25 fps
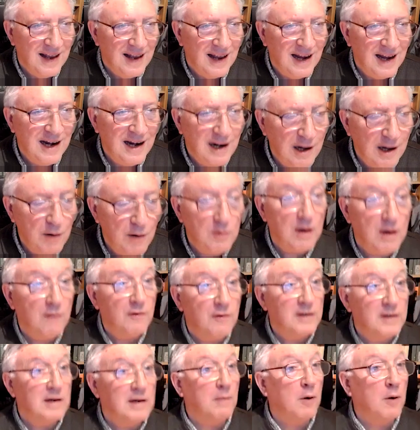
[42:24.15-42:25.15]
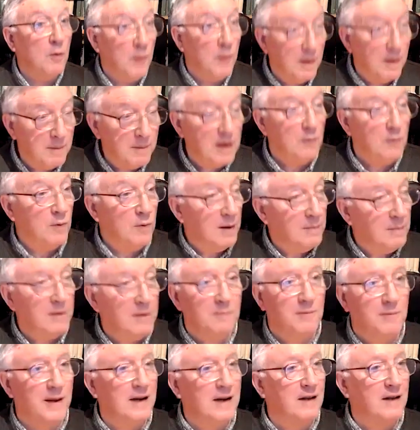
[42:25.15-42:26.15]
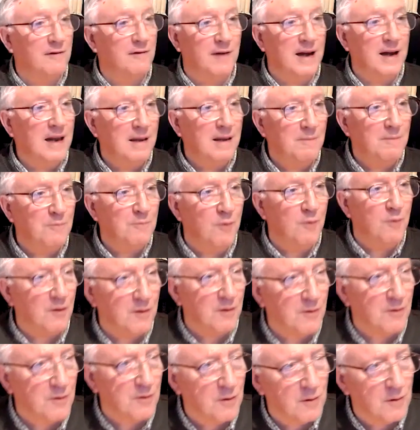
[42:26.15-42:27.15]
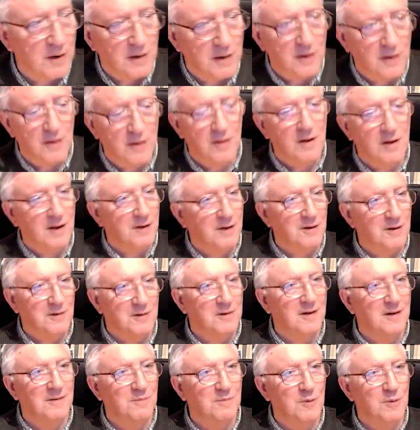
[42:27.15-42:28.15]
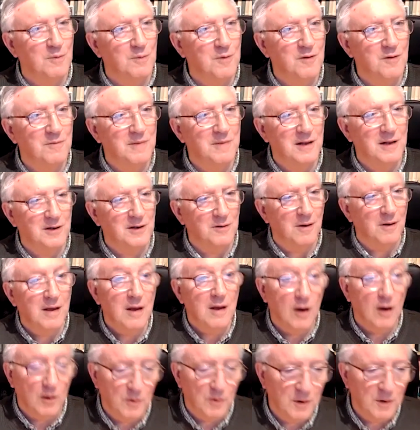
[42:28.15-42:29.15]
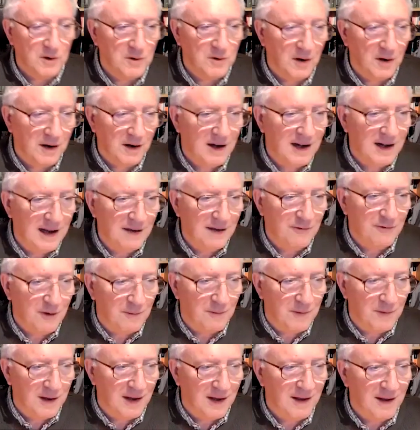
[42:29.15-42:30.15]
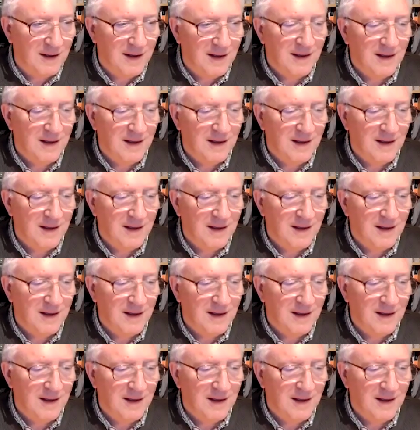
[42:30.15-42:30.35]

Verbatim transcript: including, for example, women. Women played a very important role in the early Christian movement, it's not, although it's not clear from the,